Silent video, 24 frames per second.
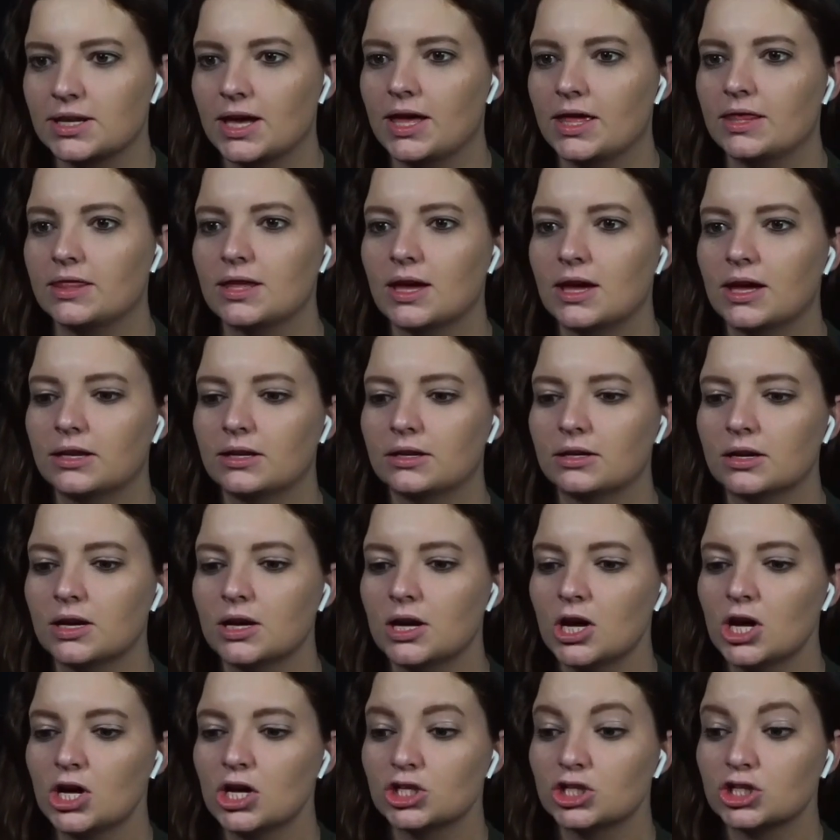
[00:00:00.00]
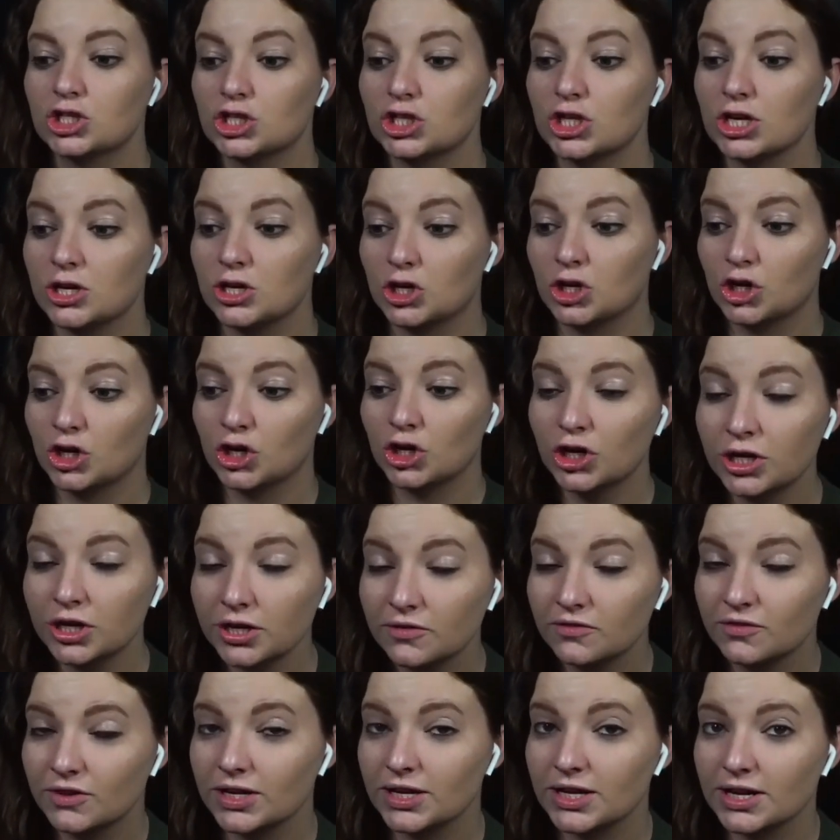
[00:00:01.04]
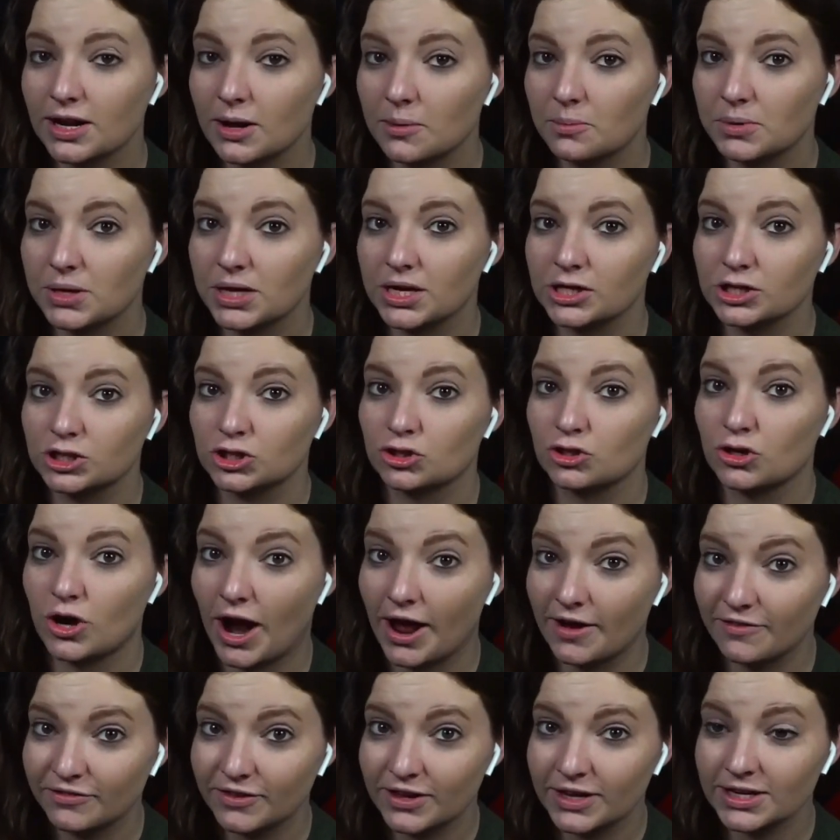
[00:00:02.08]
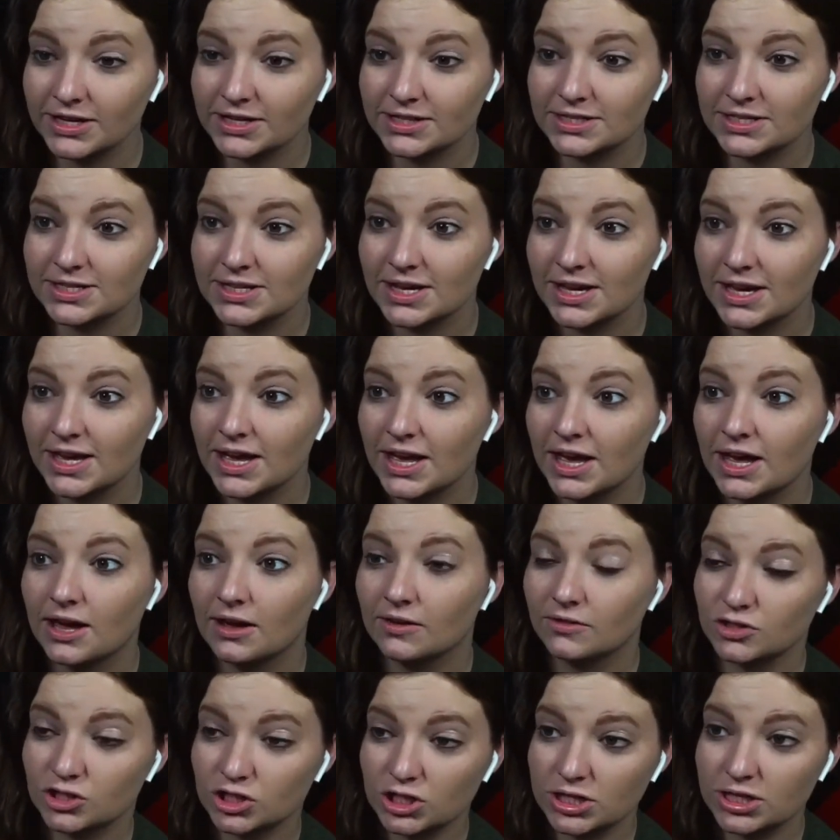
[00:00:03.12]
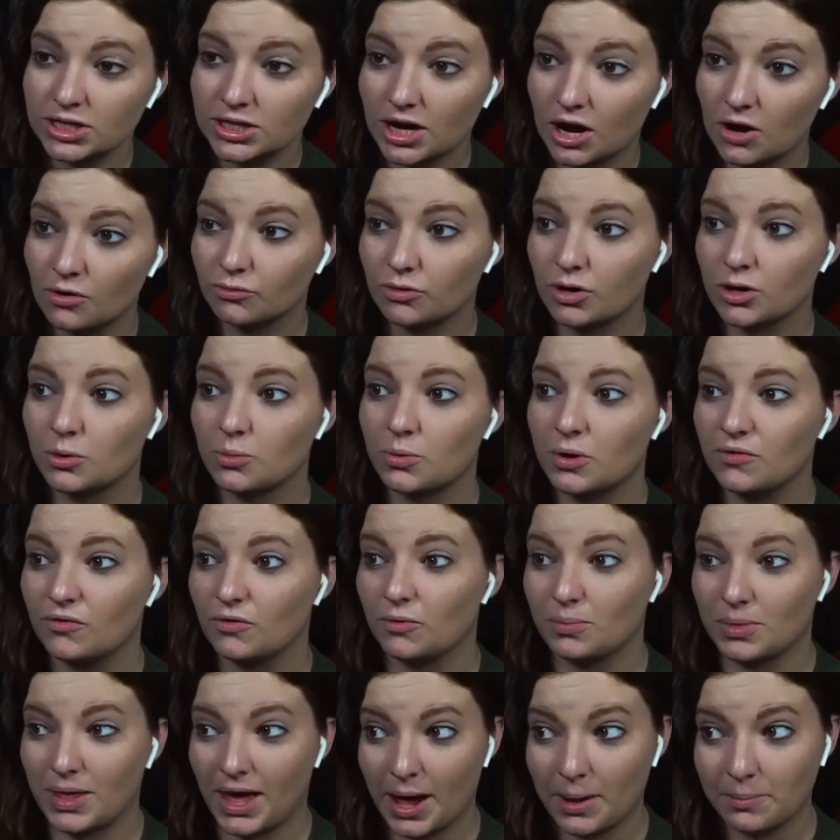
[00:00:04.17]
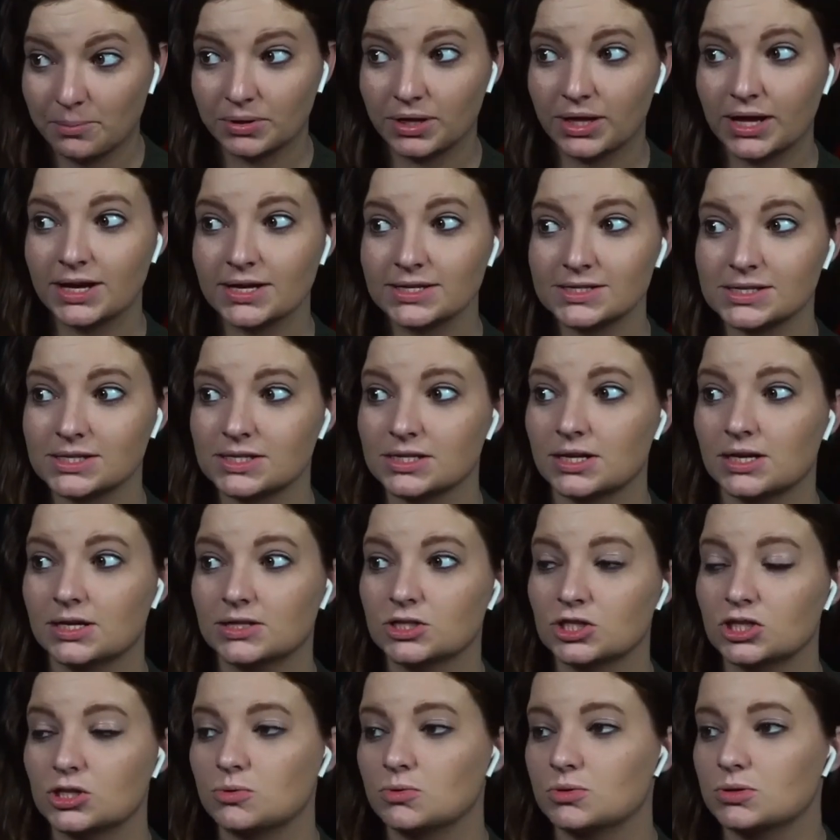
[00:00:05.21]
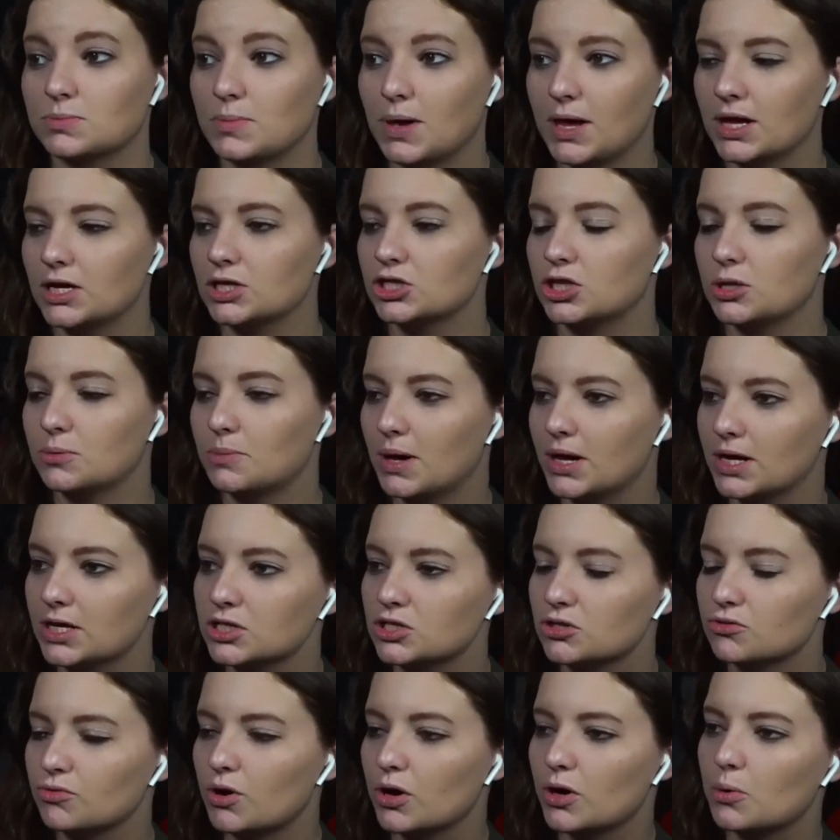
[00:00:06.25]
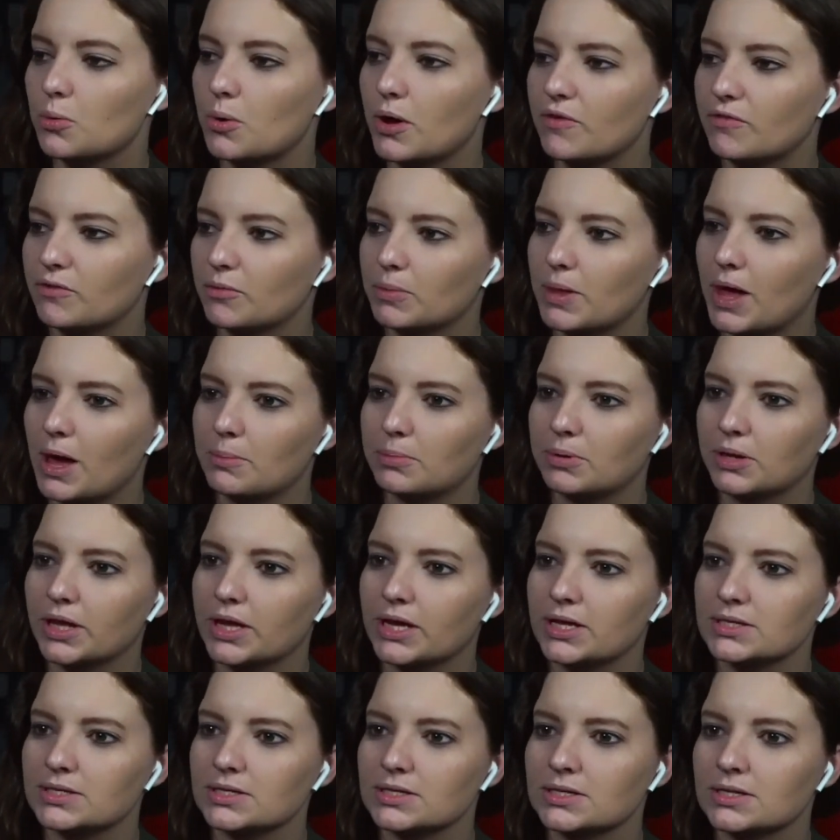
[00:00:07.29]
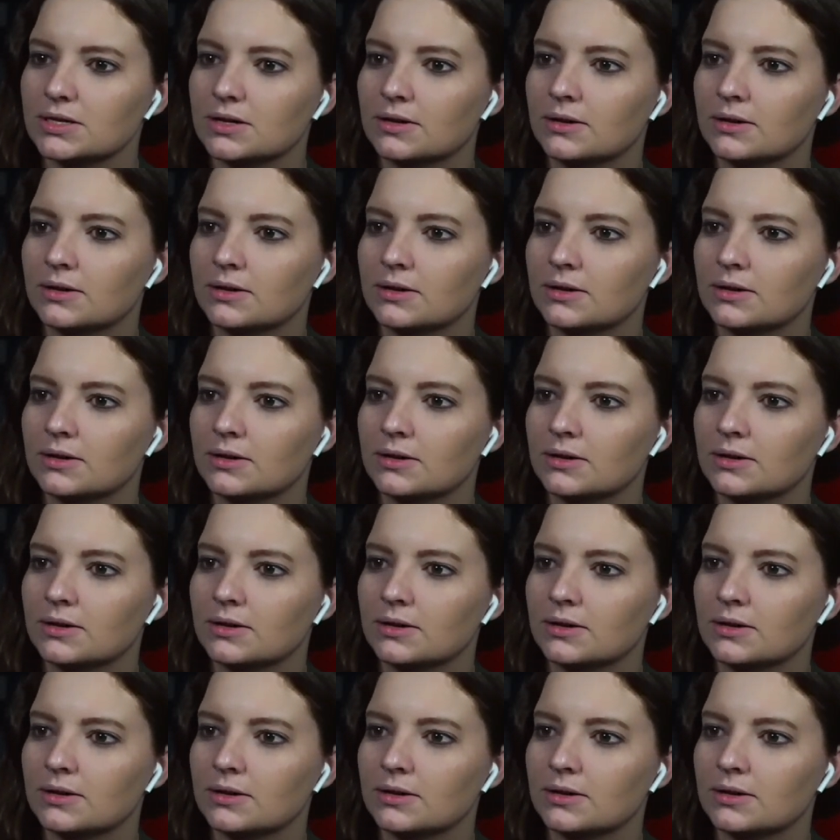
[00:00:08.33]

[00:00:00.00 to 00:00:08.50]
And then she could have ended up being trafficked if she did not run away from that place. And she managed to run away from that place.